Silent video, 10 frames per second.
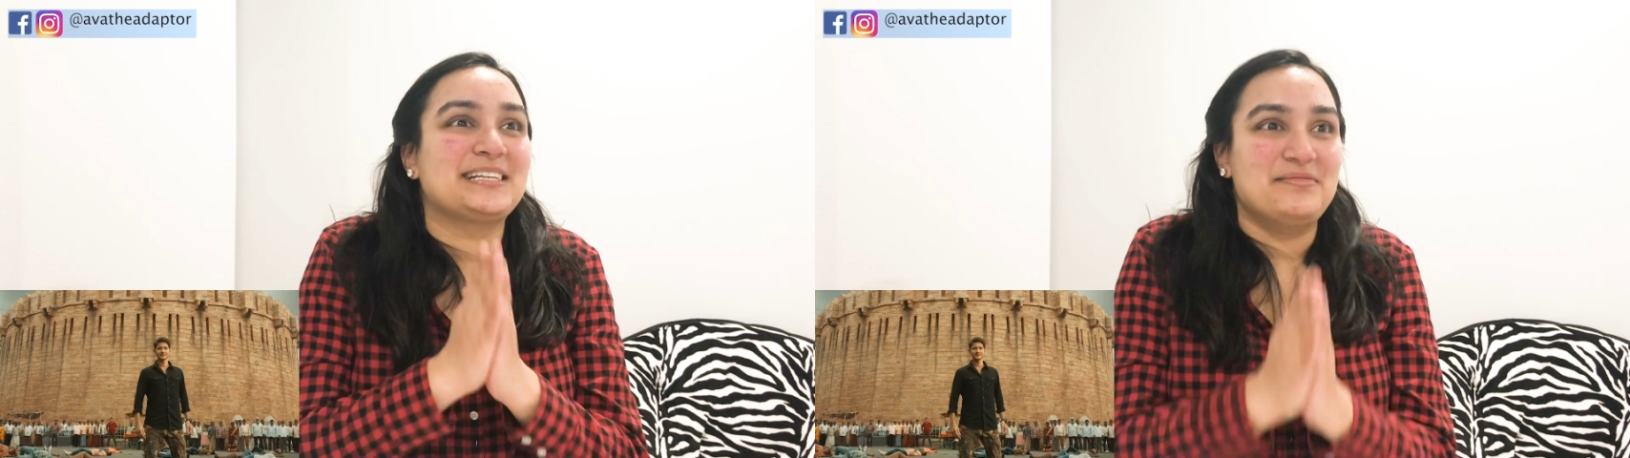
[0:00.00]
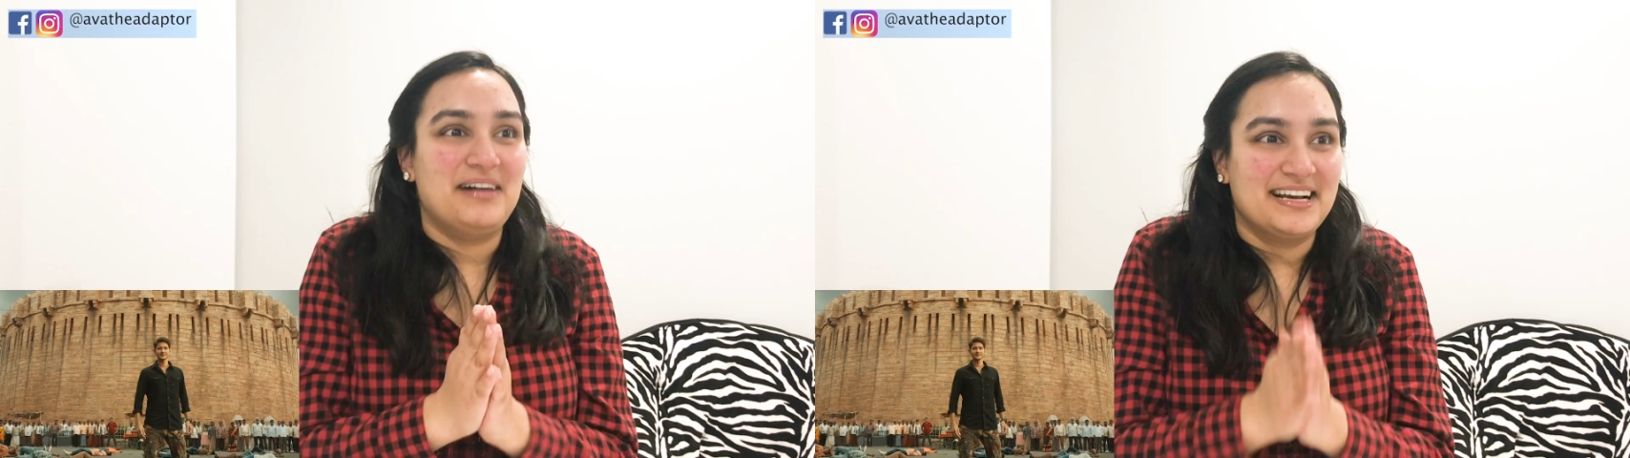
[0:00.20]

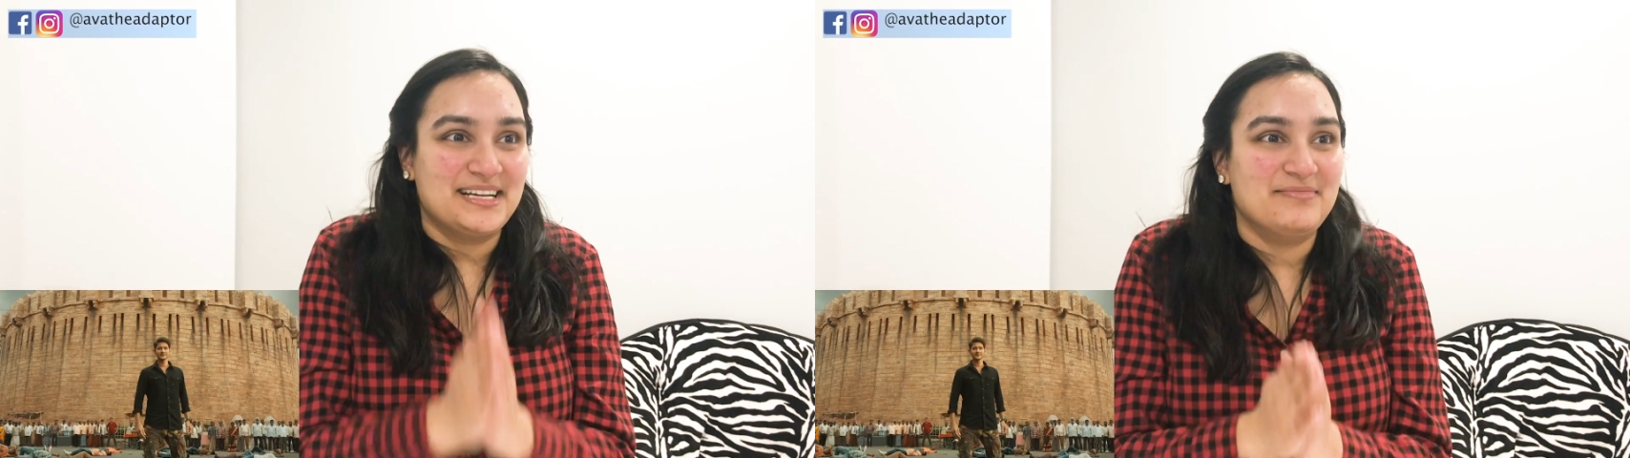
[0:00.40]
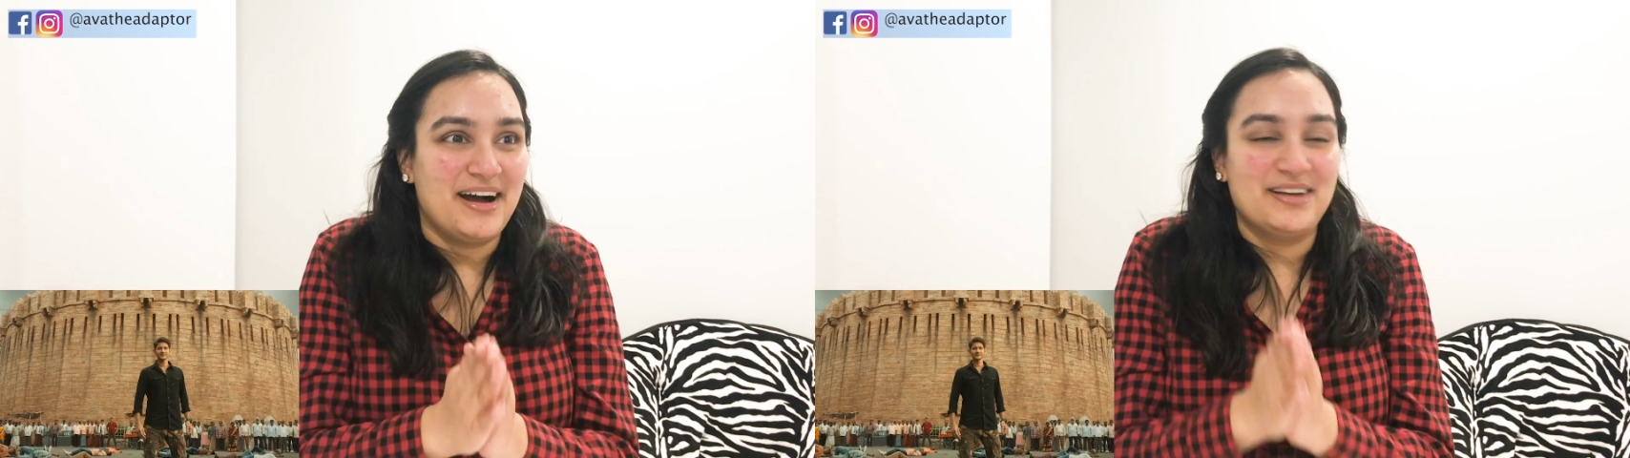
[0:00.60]
come
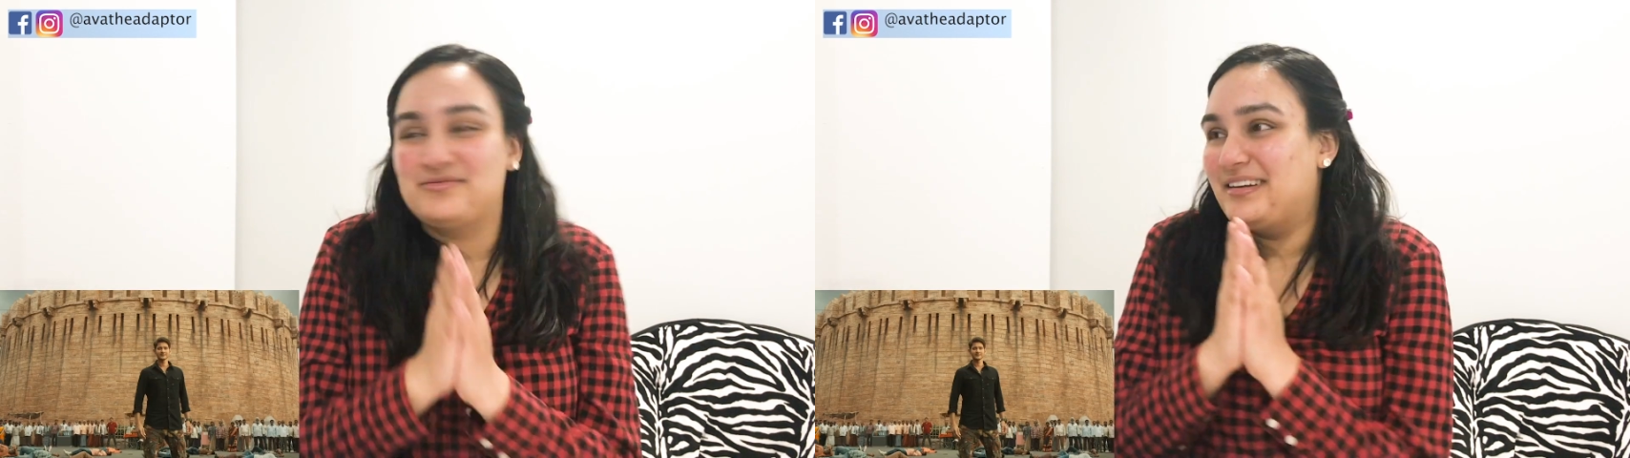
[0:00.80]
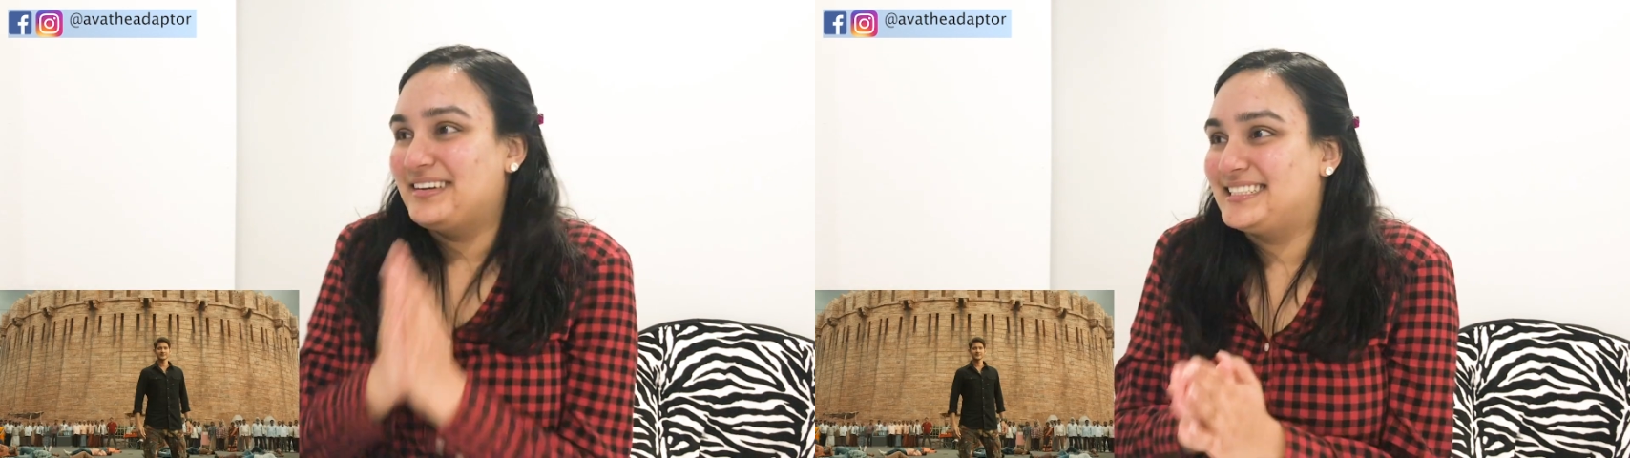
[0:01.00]
on,
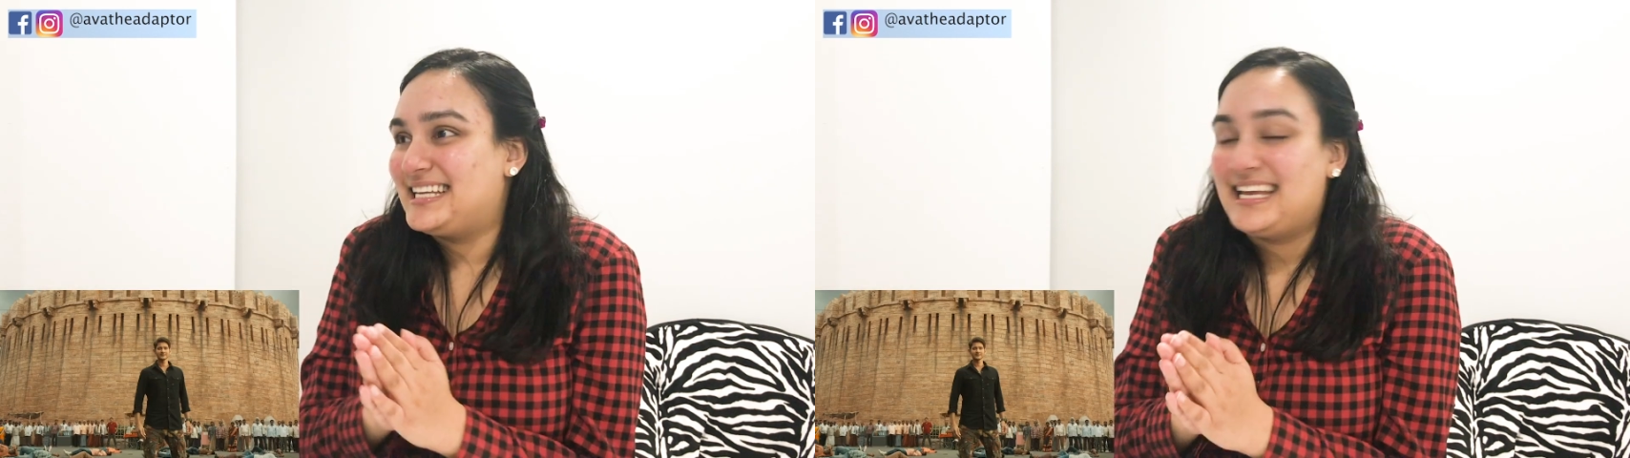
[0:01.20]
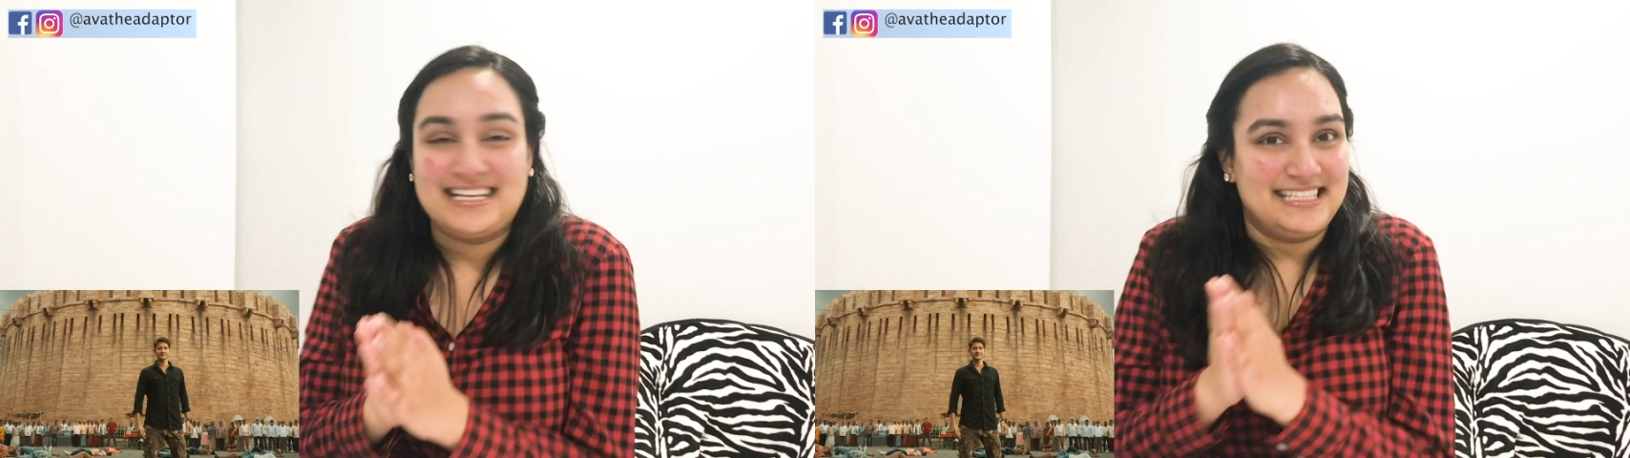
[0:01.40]
where is
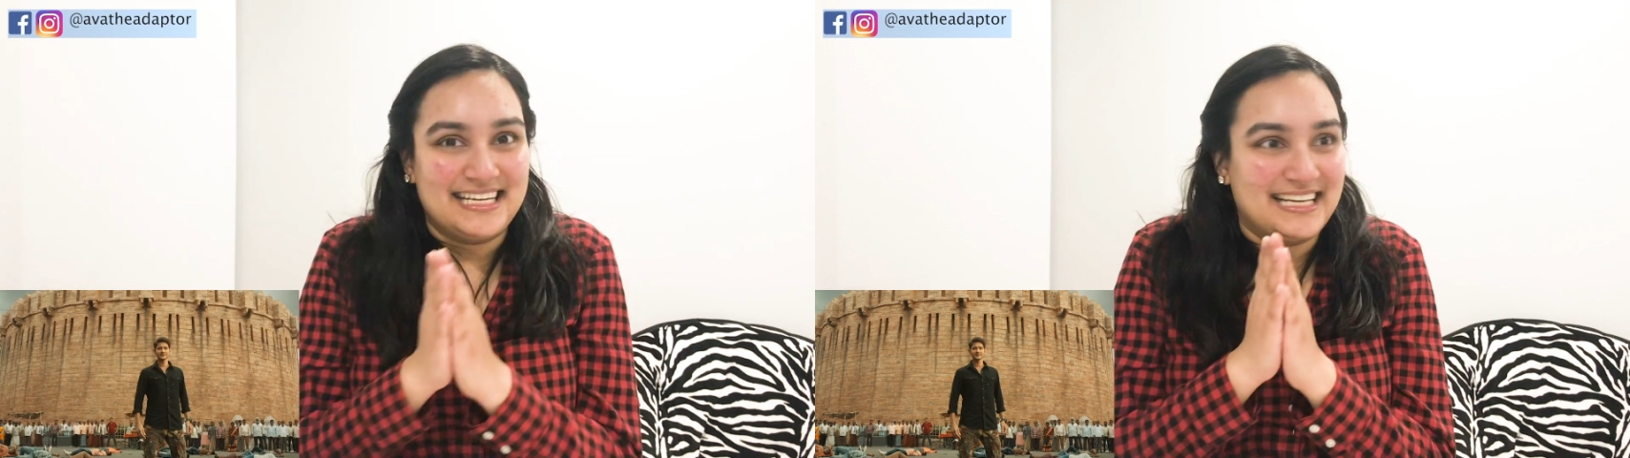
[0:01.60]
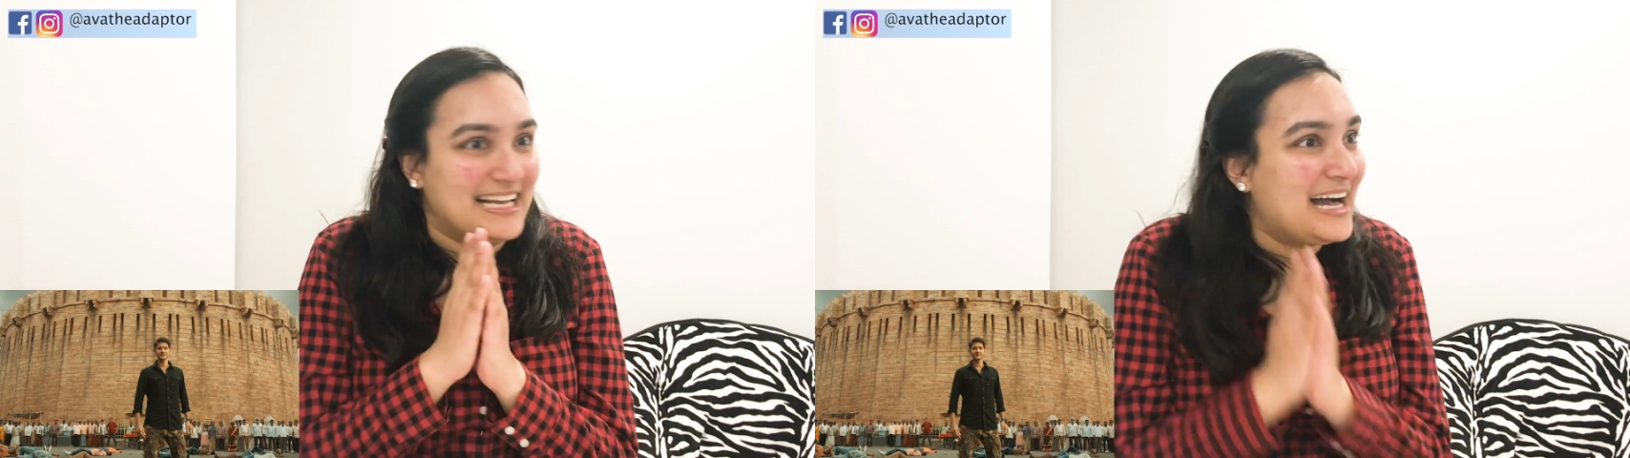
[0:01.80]
he? Is he
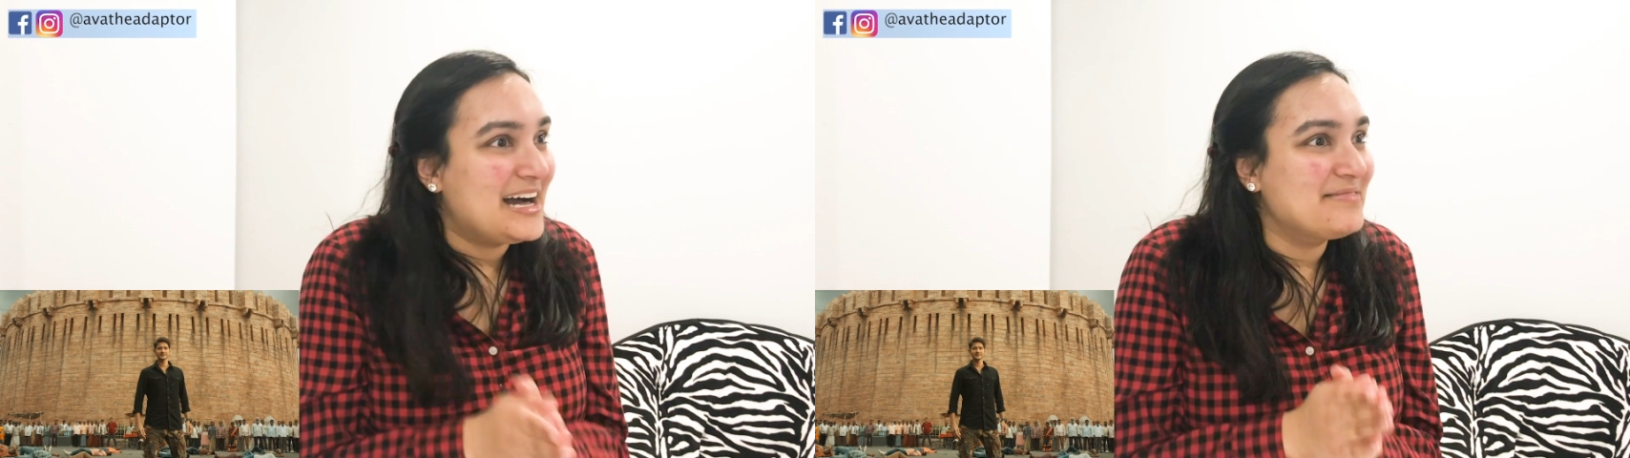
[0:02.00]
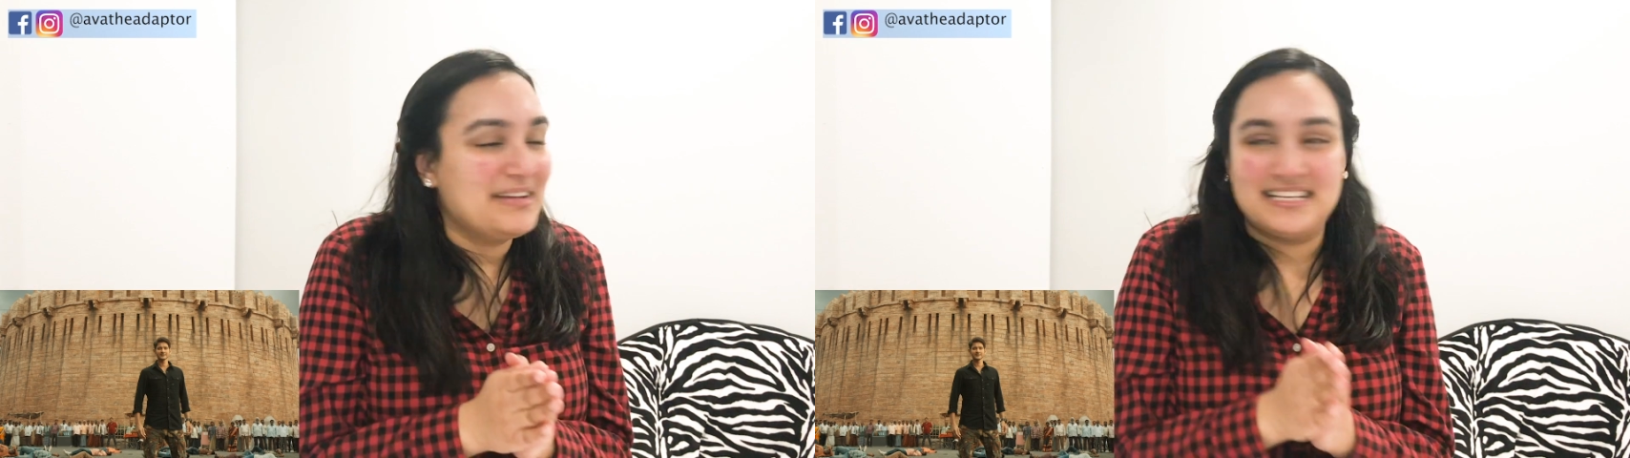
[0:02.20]
gonna
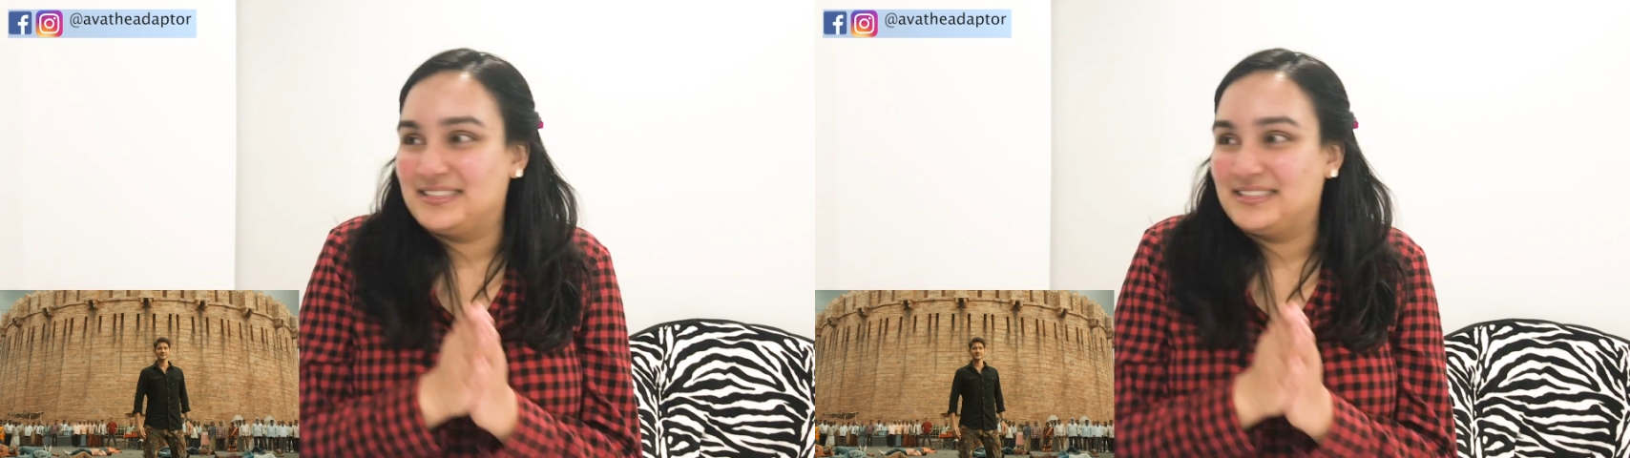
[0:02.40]
come?